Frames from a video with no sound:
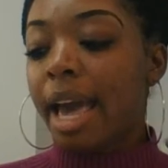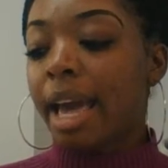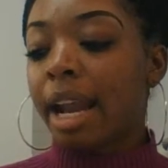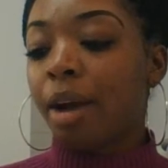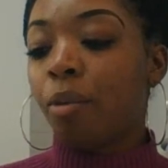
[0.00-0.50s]

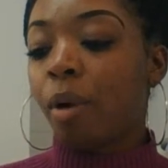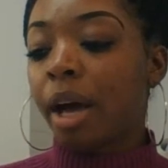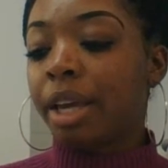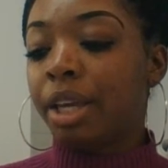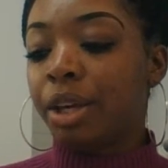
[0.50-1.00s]
and I
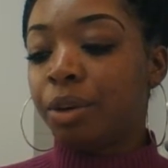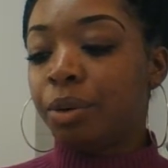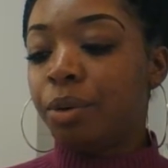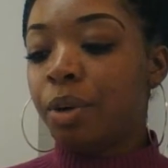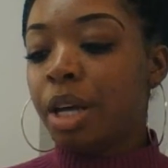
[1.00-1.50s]
want
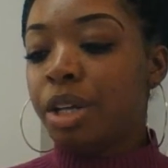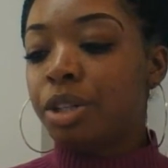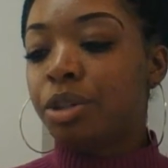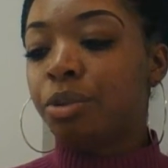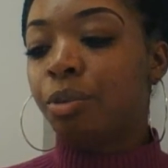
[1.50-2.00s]
you to